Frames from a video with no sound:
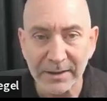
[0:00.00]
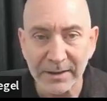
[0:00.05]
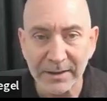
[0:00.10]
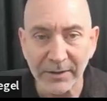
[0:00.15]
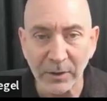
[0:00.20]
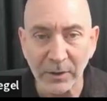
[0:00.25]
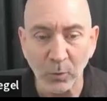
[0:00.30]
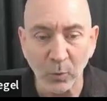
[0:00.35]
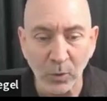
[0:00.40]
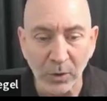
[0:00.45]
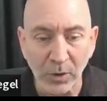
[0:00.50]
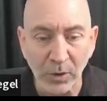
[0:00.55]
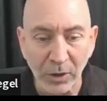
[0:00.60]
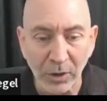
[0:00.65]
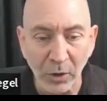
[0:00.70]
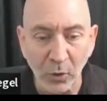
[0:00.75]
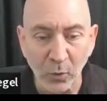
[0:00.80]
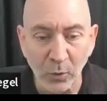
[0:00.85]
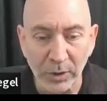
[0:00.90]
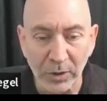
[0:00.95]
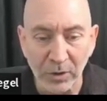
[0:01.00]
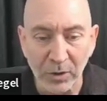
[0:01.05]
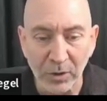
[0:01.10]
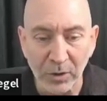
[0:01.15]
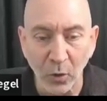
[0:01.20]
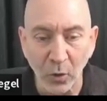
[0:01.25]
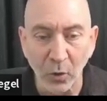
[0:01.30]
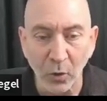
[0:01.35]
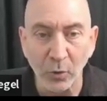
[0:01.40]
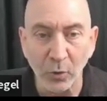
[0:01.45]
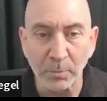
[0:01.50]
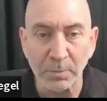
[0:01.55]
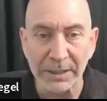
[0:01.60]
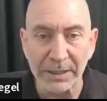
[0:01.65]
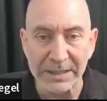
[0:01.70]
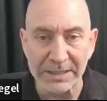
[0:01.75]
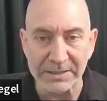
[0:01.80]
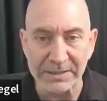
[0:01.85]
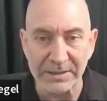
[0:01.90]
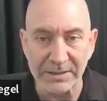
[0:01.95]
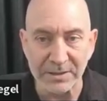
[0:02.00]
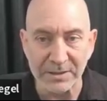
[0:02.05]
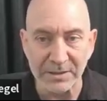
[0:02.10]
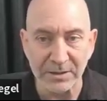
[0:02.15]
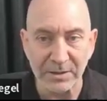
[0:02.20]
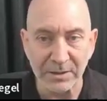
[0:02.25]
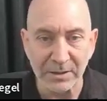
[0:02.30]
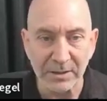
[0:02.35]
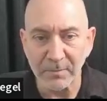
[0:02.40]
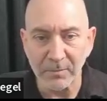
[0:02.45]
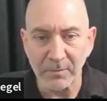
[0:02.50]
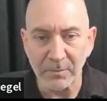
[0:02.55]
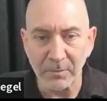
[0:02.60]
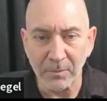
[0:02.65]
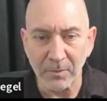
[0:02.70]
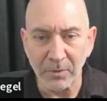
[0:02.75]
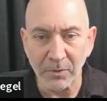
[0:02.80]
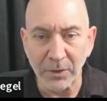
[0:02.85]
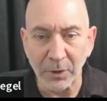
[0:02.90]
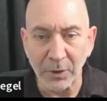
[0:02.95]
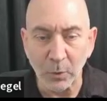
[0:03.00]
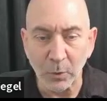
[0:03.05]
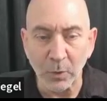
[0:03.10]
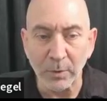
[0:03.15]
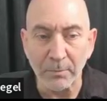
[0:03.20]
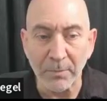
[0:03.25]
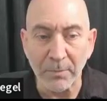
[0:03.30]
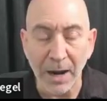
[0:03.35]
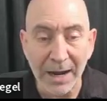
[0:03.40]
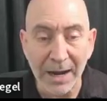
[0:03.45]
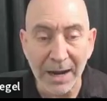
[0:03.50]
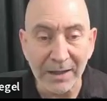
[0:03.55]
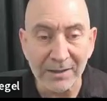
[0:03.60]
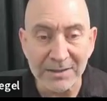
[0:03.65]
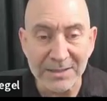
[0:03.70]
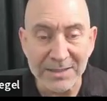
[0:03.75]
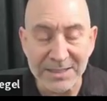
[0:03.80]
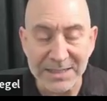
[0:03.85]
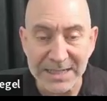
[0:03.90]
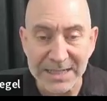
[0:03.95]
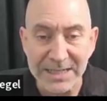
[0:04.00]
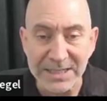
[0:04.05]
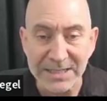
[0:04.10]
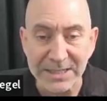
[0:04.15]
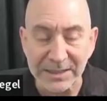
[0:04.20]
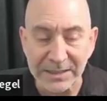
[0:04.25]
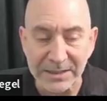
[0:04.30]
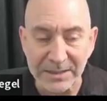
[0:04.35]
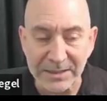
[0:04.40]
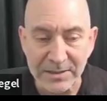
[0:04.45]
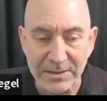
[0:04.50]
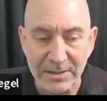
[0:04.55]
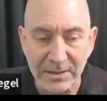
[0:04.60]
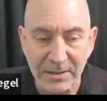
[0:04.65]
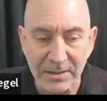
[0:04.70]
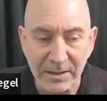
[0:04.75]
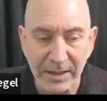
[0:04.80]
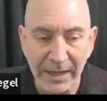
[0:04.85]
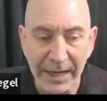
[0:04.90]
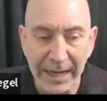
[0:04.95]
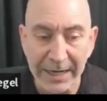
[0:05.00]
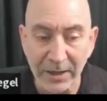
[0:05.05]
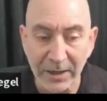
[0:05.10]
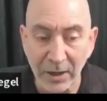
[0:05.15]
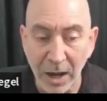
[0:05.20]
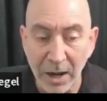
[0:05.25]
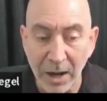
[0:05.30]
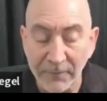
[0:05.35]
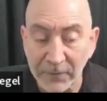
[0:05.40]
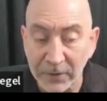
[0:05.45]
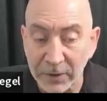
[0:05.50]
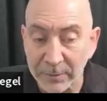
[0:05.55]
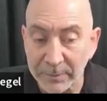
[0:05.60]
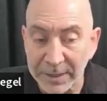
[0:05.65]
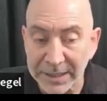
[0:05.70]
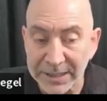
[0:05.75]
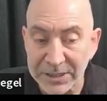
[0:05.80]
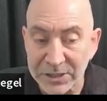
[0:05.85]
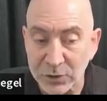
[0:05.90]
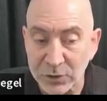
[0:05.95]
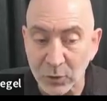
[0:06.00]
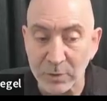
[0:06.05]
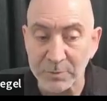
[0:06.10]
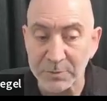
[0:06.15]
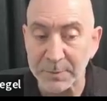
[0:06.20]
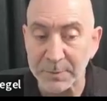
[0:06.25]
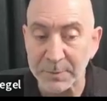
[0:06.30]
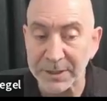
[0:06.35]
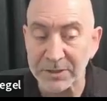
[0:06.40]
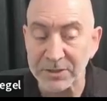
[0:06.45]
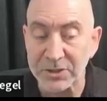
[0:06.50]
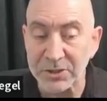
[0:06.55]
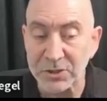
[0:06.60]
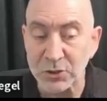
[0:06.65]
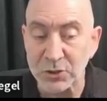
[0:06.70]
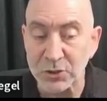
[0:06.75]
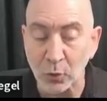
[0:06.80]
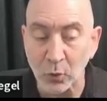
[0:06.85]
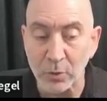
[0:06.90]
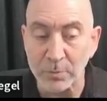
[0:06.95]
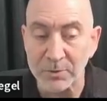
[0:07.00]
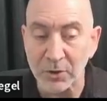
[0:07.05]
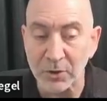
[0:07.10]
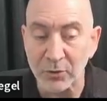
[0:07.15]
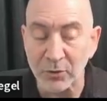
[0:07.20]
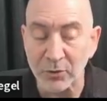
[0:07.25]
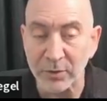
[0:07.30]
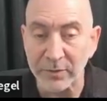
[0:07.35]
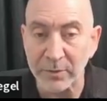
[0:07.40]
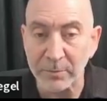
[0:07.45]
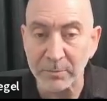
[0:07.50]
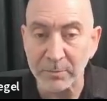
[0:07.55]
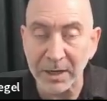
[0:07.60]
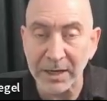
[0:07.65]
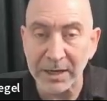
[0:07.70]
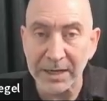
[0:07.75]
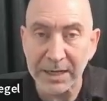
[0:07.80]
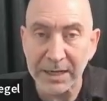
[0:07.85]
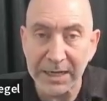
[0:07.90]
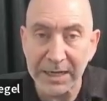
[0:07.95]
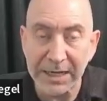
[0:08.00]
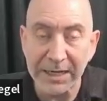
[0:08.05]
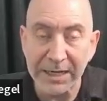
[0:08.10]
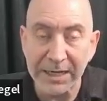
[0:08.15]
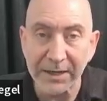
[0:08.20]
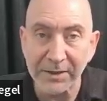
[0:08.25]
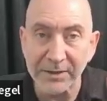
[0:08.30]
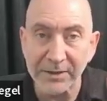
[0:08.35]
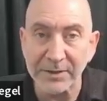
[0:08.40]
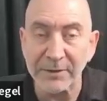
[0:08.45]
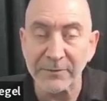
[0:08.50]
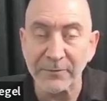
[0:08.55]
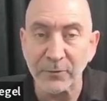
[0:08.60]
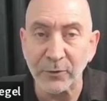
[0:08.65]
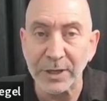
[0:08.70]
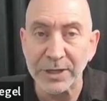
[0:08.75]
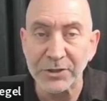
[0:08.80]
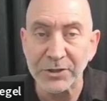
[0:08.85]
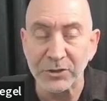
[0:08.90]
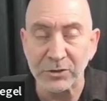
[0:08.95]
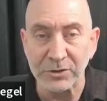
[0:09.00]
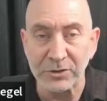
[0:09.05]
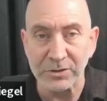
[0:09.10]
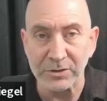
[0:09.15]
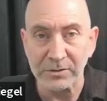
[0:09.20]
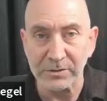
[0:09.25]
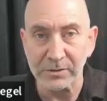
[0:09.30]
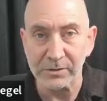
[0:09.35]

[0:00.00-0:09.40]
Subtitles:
There were no real cold places. There were mild seasons and not very many storms because storms are driven by heat differentials.